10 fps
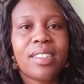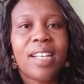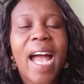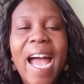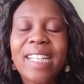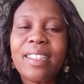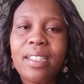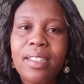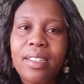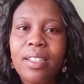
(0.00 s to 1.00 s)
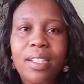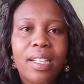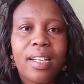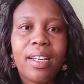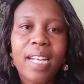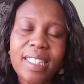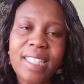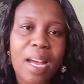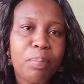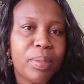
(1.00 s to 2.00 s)
And let
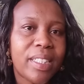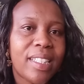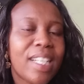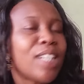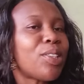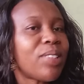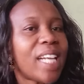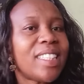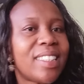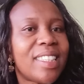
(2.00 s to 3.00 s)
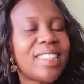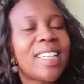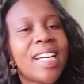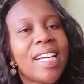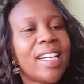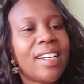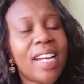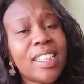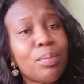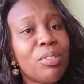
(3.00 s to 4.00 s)
her be. So that is it.
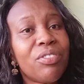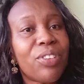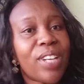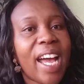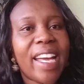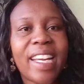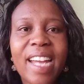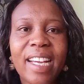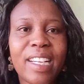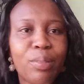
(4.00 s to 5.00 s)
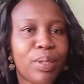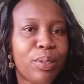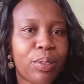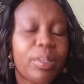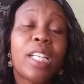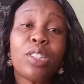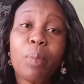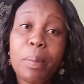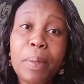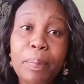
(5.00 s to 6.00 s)
Let's move on. Ahead we go. So
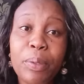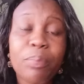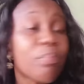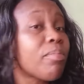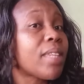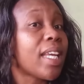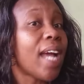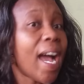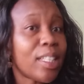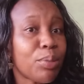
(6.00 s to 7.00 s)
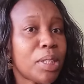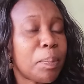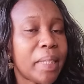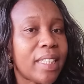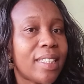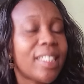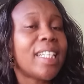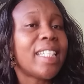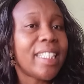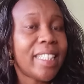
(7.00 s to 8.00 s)
my people, as we speak,
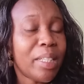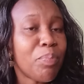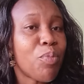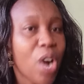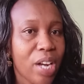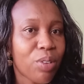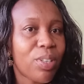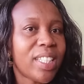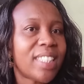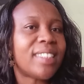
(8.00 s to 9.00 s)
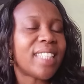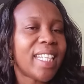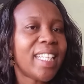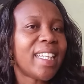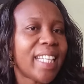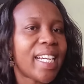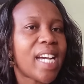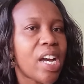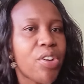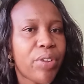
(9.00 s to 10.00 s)
Dim Mwango is in the
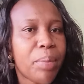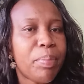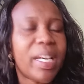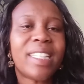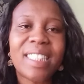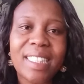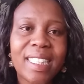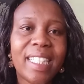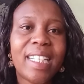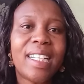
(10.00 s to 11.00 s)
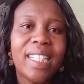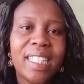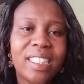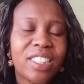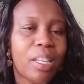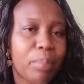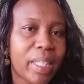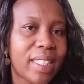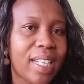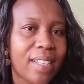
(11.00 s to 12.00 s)
Caribbean, still in
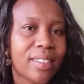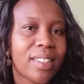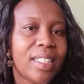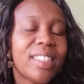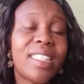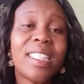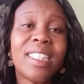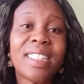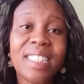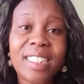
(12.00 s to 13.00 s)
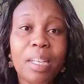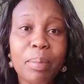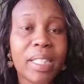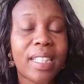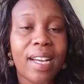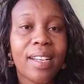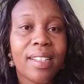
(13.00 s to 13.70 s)
Jamaica. She is in Jamaica.